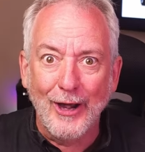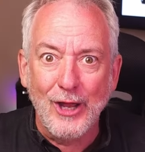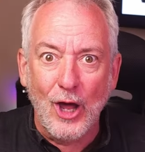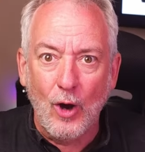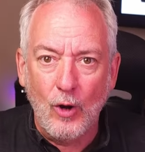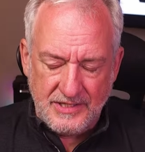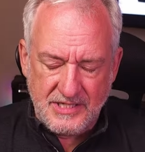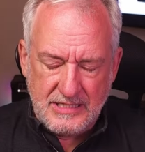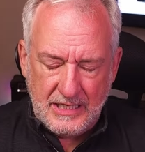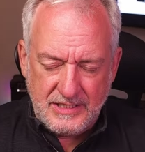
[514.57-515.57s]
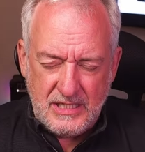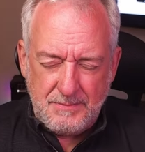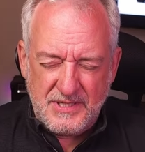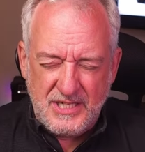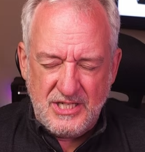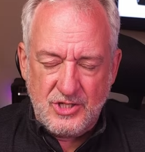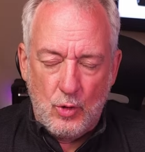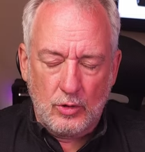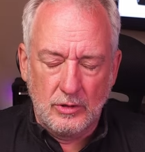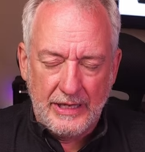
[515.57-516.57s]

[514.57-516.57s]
I go. This is like deep-sea snorkel